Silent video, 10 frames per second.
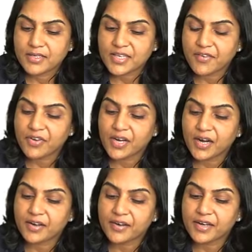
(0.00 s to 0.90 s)

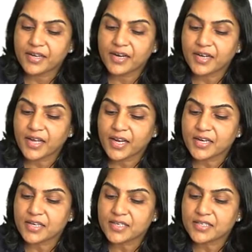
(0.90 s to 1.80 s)
700
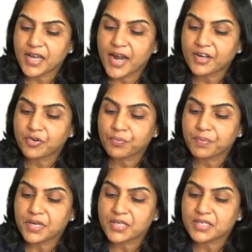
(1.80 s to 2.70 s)
containers at
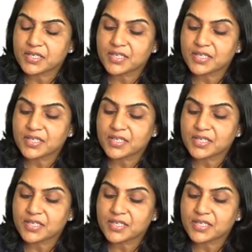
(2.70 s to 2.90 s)
rupees